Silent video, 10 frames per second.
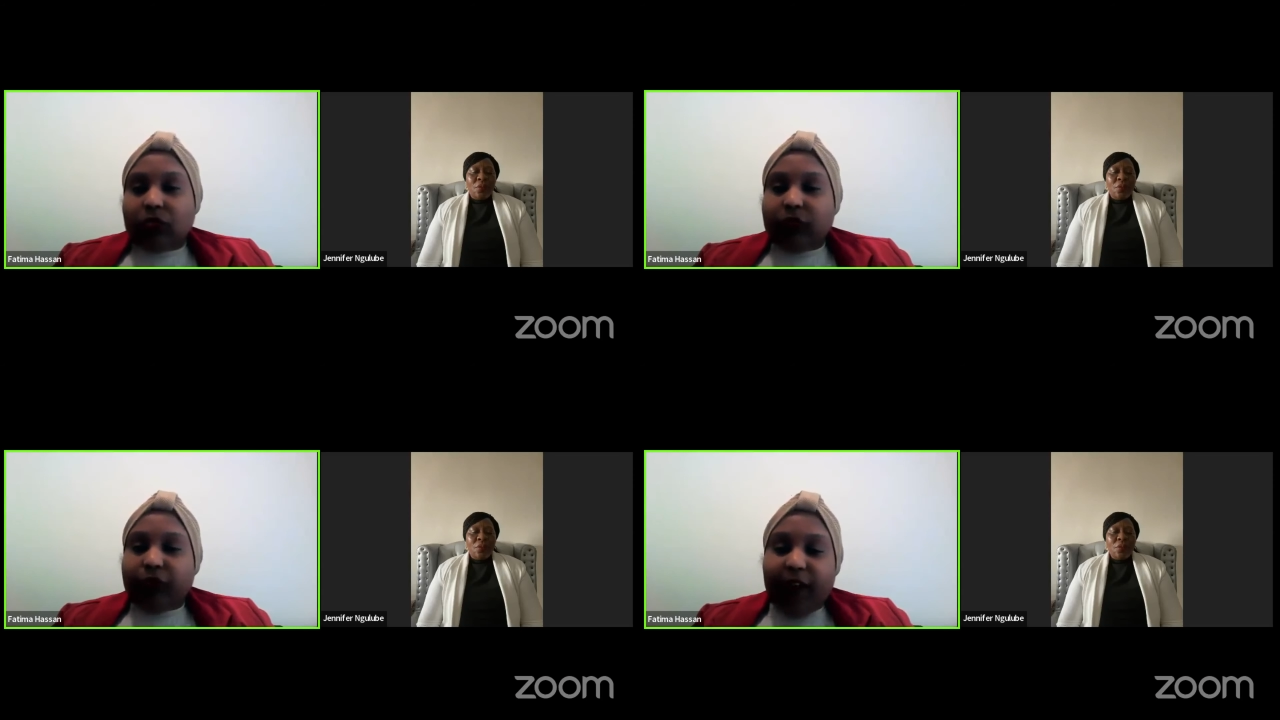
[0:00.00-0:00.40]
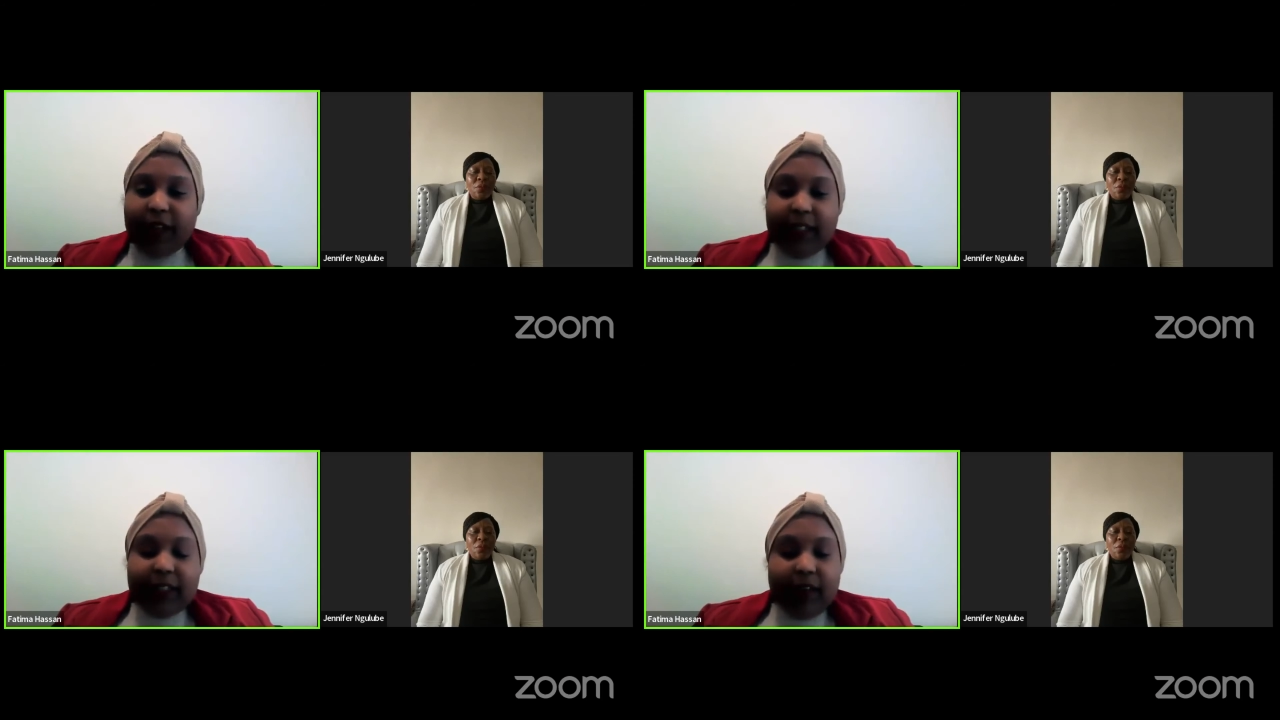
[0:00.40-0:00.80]

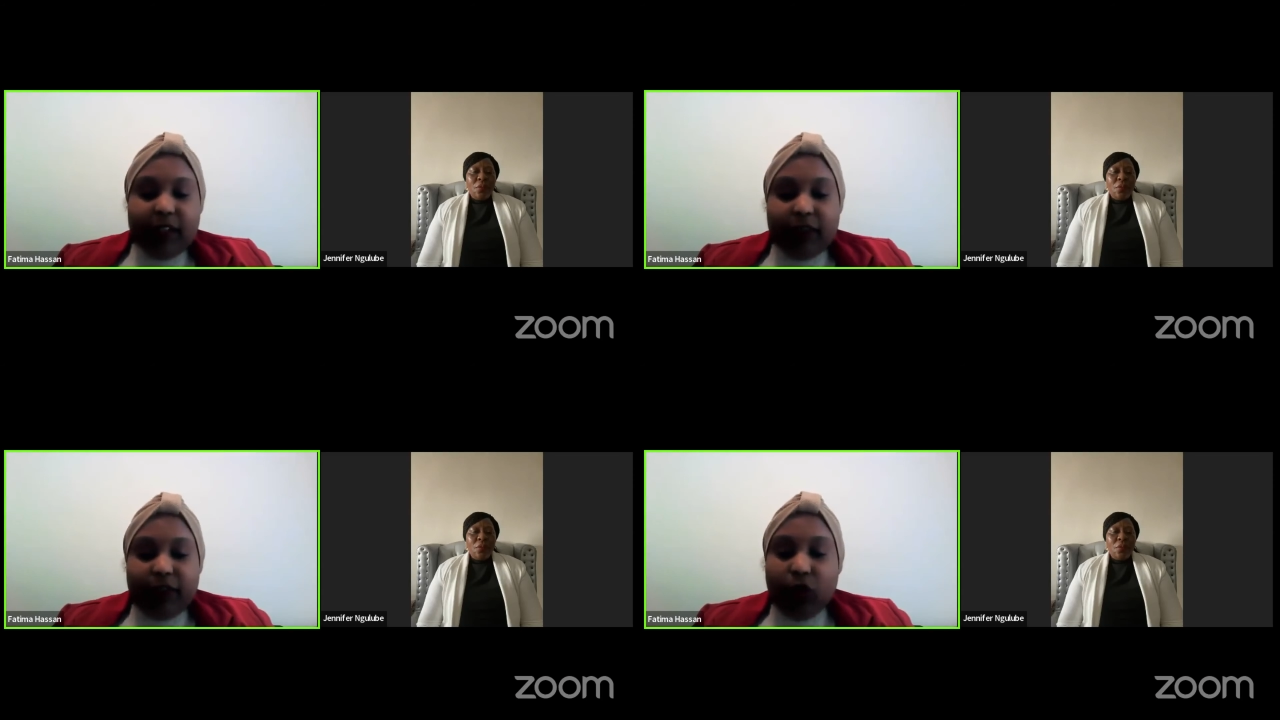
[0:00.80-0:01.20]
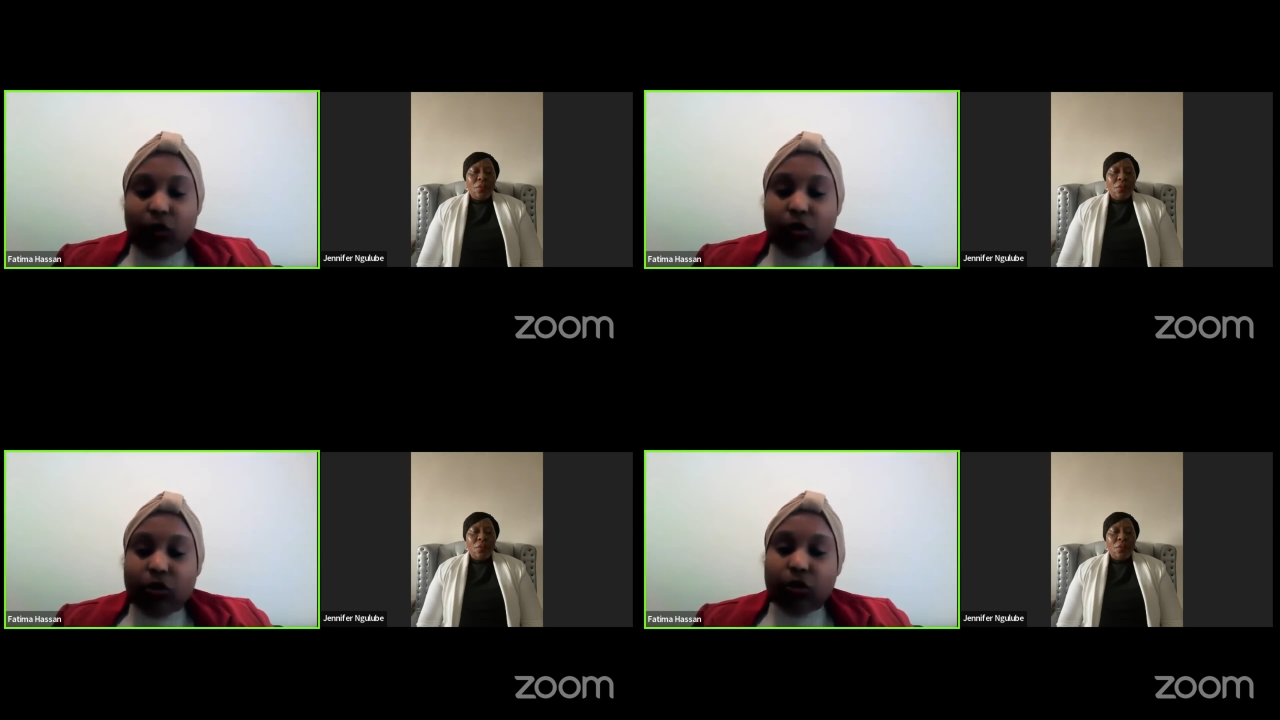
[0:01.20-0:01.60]
find it
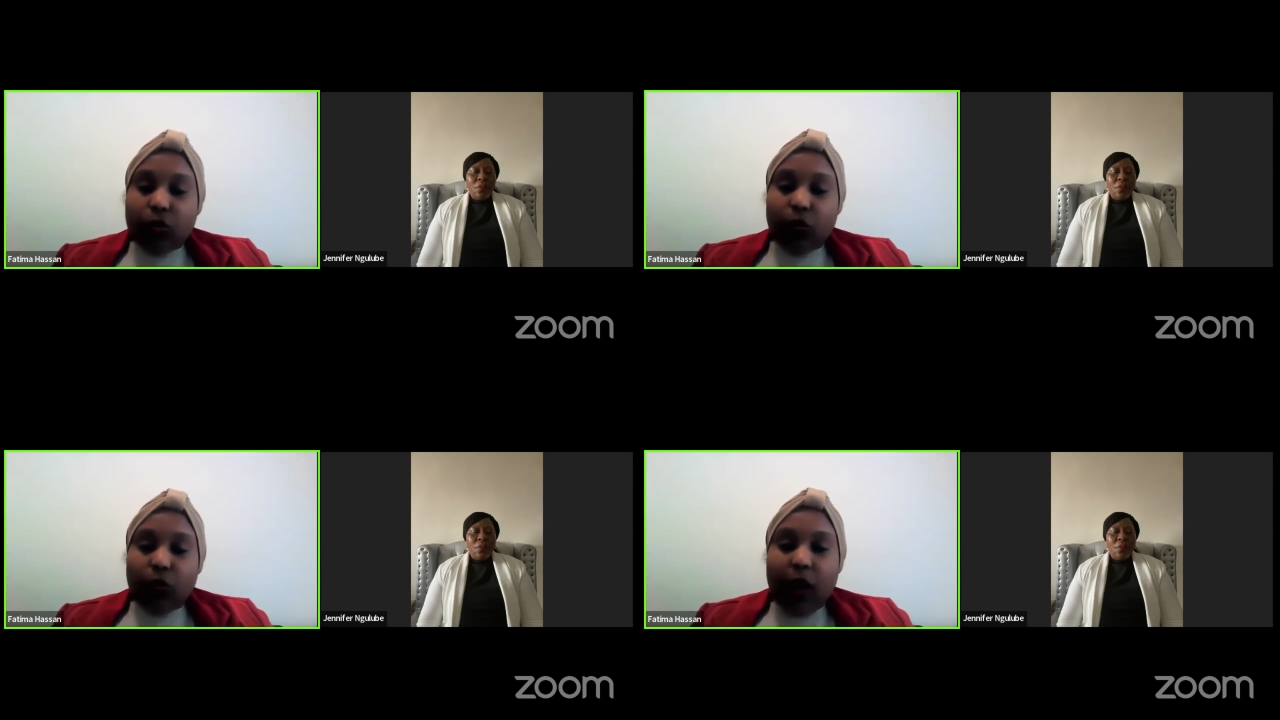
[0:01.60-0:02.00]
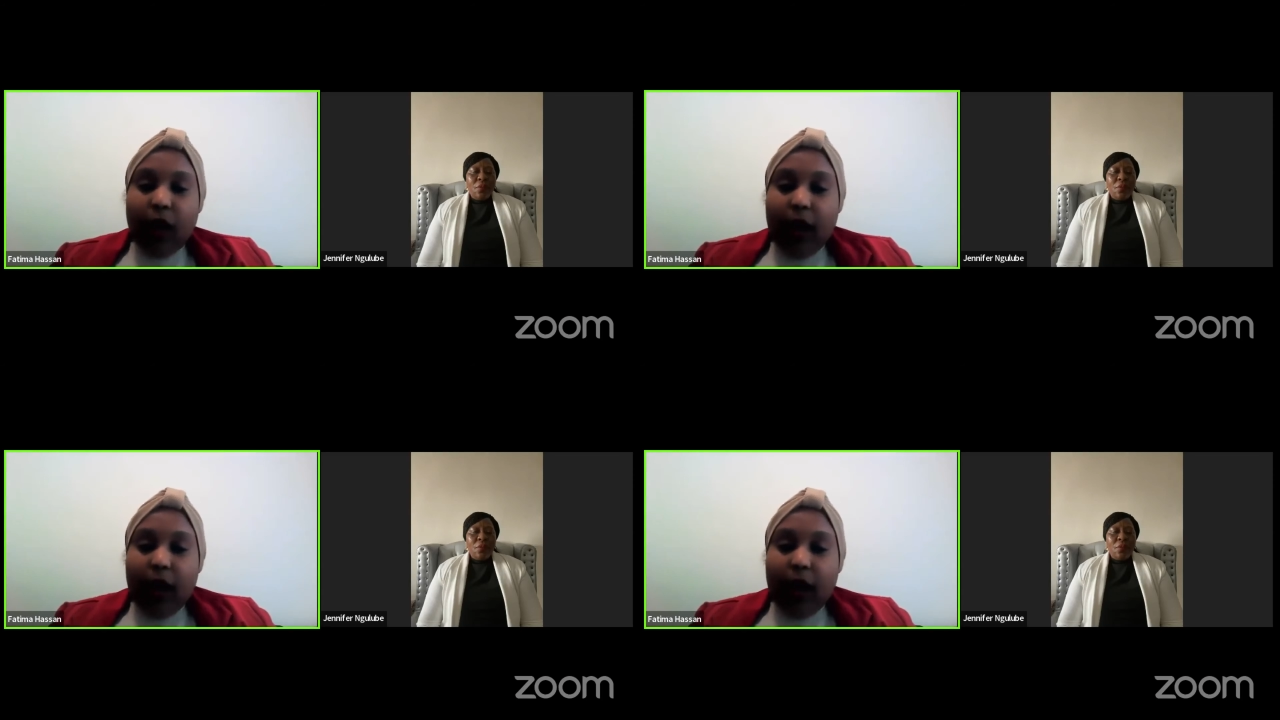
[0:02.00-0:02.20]
difficult to,